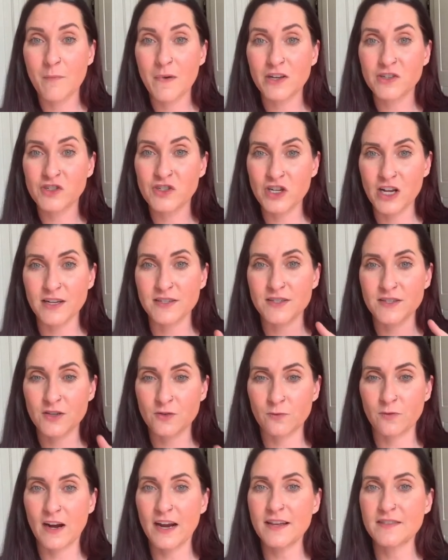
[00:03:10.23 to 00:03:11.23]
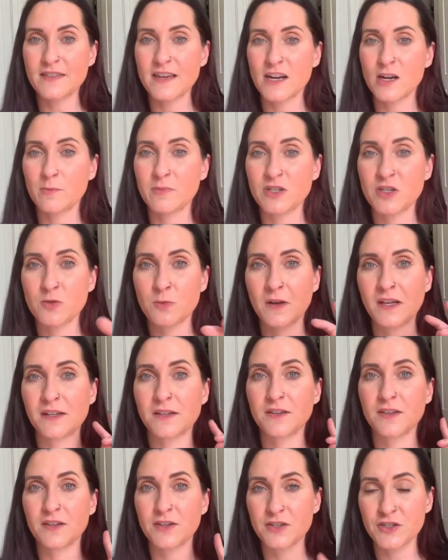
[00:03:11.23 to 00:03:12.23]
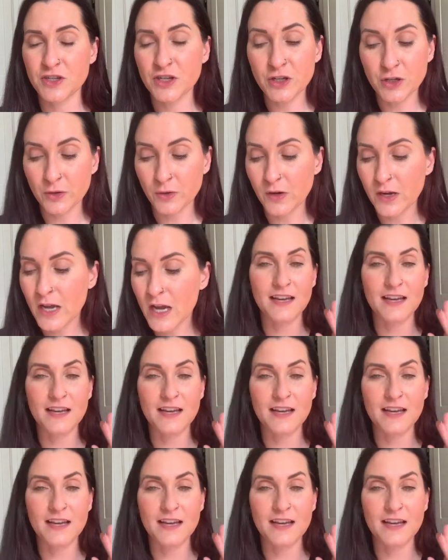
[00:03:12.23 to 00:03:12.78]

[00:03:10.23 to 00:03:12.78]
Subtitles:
Just right there between the two.